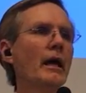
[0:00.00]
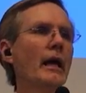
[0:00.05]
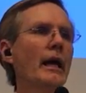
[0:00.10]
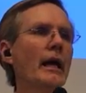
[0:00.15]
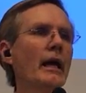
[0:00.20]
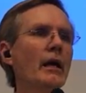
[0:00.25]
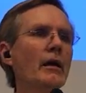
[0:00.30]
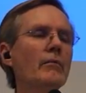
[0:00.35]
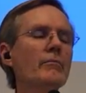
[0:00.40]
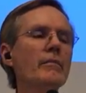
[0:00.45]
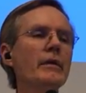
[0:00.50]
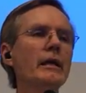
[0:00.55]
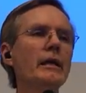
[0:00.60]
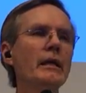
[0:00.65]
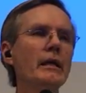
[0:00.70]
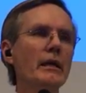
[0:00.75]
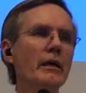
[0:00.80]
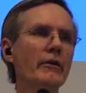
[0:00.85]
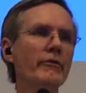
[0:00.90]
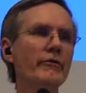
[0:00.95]
How
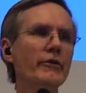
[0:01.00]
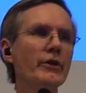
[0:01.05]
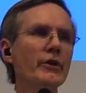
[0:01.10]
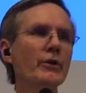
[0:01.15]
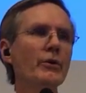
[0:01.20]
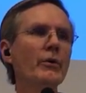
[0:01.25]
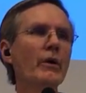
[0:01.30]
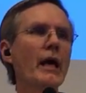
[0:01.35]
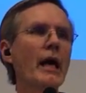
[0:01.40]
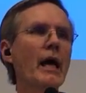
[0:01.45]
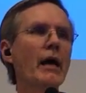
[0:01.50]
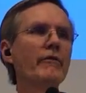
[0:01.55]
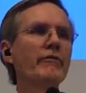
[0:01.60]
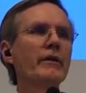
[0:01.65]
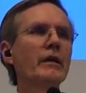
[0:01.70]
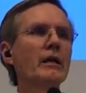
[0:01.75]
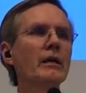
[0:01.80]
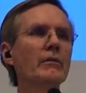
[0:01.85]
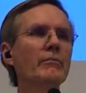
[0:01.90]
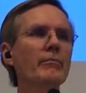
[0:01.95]
many of you
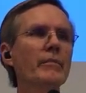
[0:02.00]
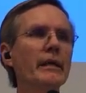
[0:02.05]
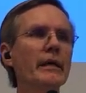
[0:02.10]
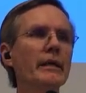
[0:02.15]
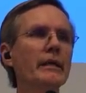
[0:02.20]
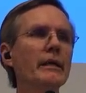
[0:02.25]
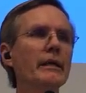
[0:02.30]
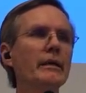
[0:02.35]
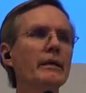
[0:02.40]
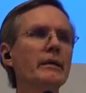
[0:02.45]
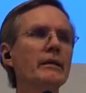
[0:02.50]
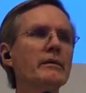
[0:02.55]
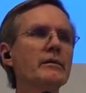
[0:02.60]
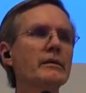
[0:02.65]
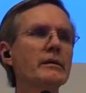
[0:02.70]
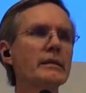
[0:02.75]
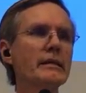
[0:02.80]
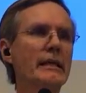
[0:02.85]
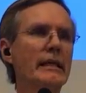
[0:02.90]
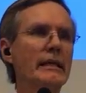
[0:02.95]
have committed
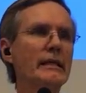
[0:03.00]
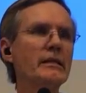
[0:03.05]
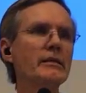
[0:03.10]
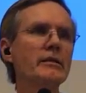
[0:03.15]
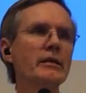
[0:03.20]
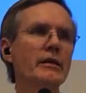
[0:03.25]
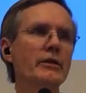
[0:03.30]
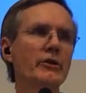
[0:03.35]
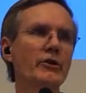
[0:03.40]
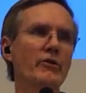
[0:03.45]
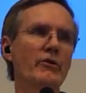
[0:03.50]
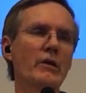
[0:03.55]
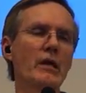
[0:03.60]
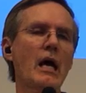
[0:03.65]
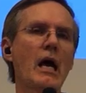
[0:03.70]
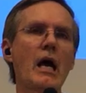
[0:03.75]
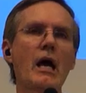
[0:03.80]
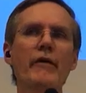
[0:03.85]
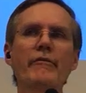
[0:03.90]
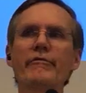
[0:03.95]
sins in your
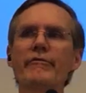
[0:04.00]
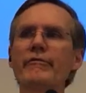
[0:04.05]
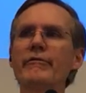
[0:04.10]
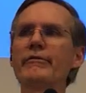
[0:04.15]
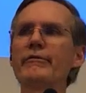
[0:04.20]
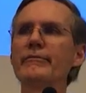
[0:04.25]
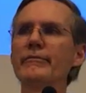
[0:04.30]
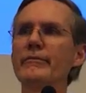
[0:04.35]
life